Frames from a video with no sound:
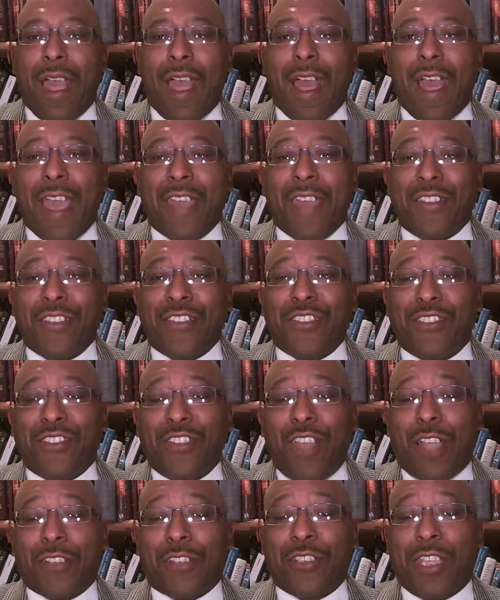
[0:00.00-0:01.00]
Hi, this is
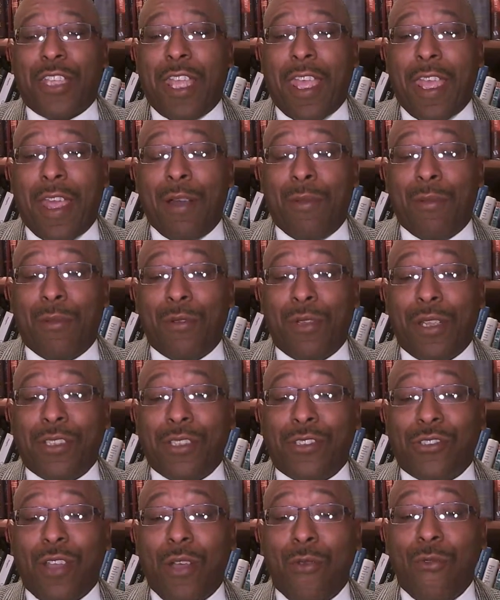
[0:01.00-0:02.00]
Dr. Campbell,
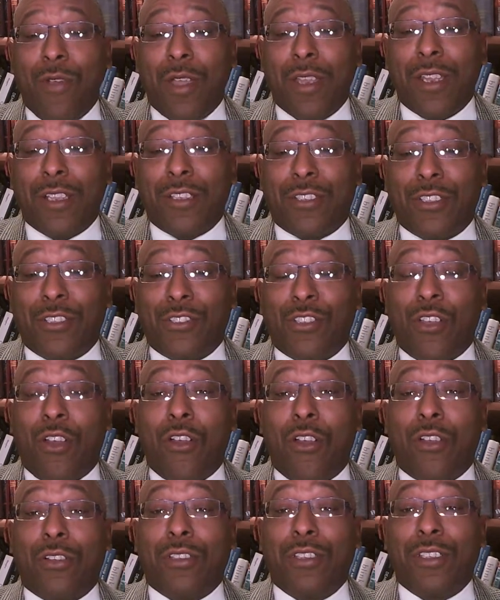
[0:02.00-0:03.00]
and so I wanted to
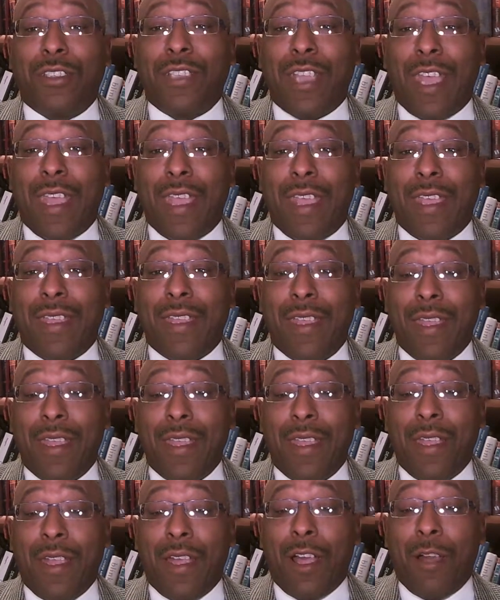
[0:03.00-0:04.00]
talk today
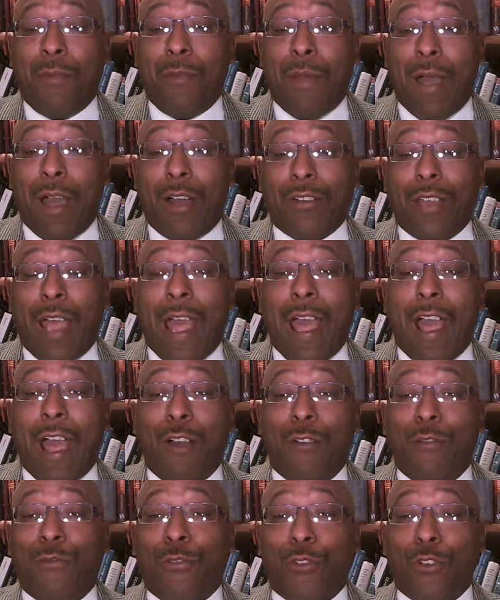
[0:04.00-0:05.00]
about
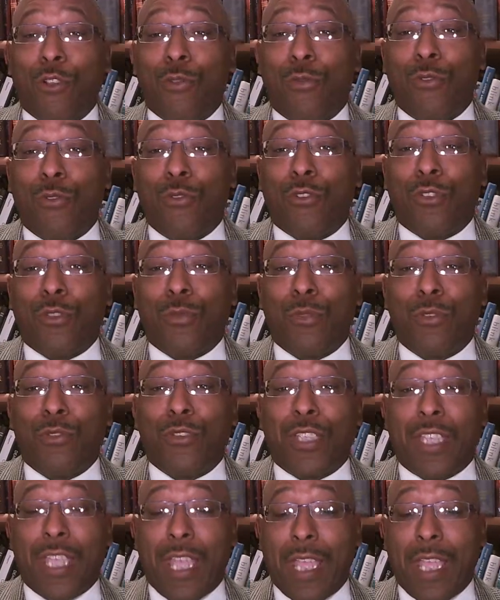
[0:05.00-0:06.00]
how verbal
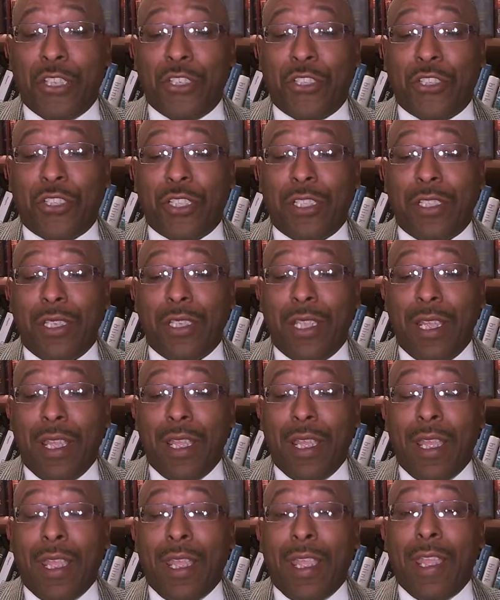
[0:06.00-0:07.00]
communication
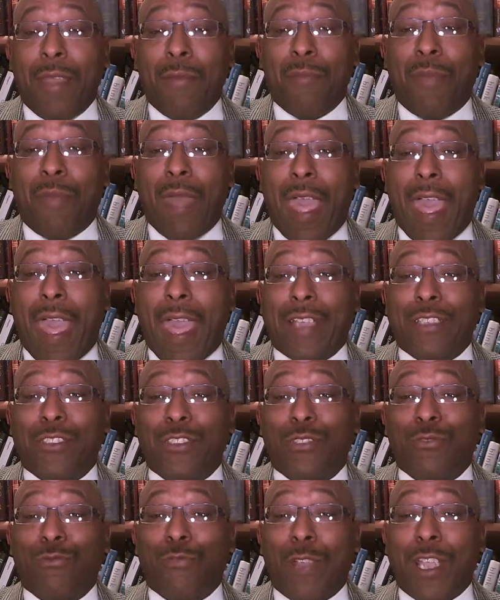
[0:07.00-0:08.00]

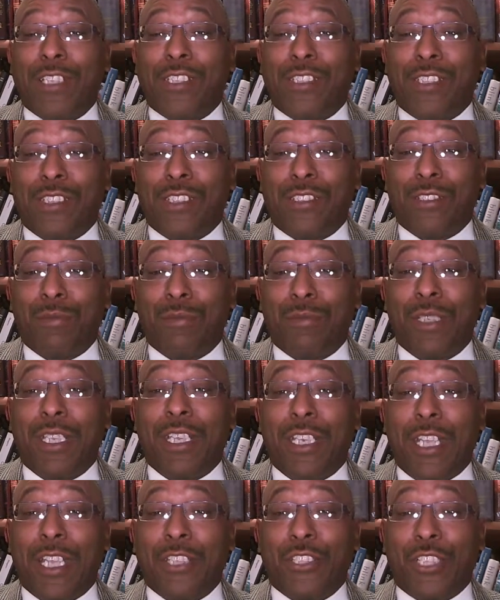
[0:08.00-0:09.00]
impacts racism
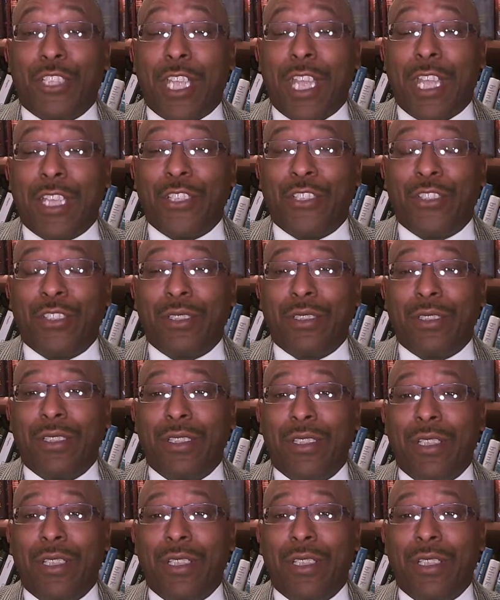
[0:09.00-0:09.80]
in education.